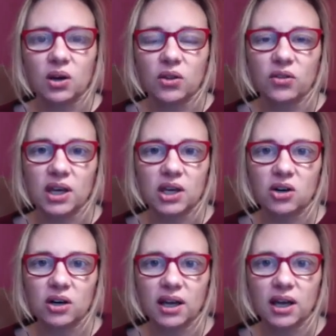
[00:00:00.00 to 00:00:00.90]
The
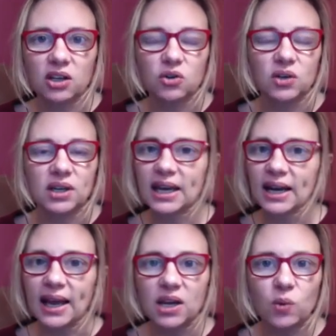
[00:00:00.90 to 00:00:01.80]
internet, you can get
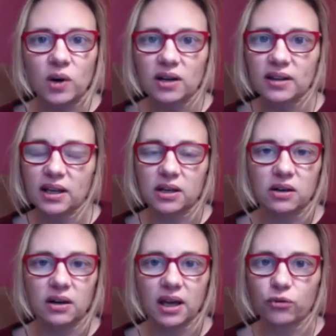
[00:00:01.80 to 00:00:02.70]
anywhere in the
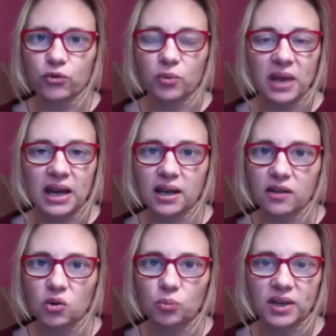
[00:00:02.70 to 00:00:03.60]
internet from any
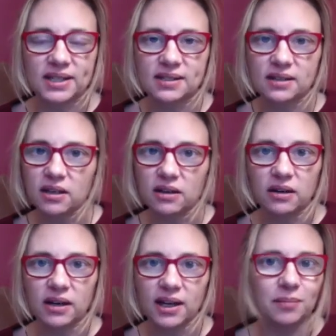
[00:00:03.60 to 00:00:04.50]
other place in the
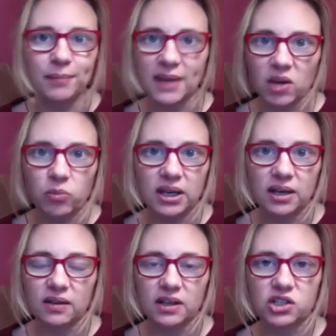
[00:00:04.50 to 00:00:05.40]
internet, maybe
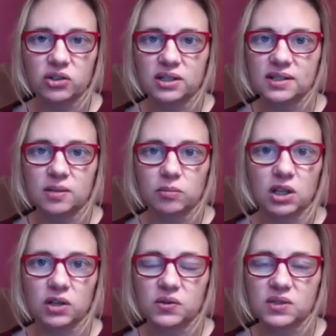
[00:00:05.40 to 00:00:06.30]
unless you're in some
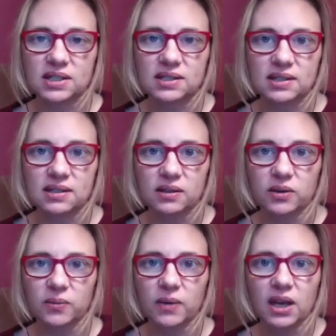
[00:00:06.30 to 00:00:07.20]
closed
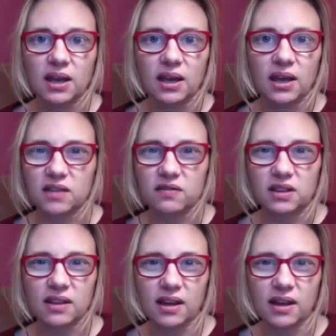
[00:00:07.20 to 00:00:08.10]
system. And even
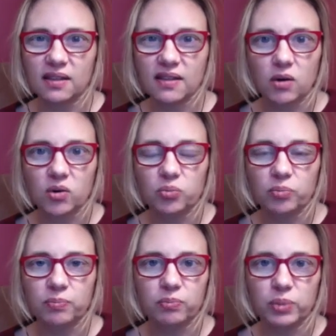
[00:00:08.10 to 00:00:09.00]
then, that would
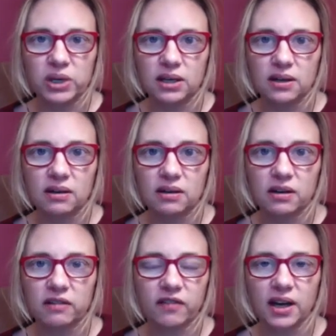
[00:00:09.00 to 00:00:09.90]
be a
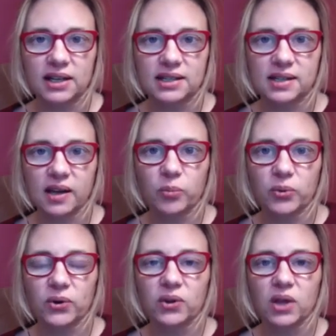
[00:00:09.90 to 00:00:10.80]
fine
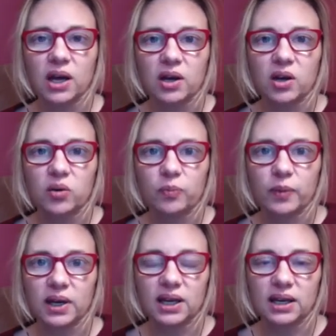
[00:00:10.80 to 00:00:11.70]
example.
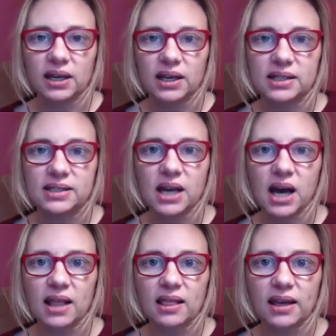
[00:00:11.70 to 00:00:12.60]
But it's
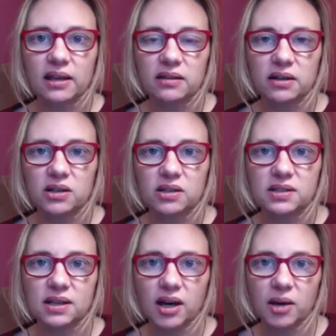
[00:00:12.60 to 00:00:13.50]
not like
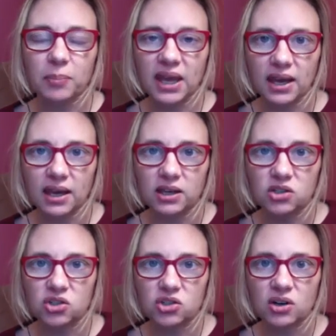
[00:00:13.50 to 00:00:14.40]
there's a
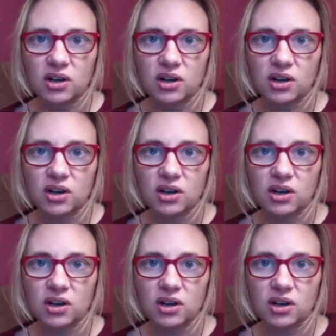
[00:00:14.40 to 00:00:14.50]
page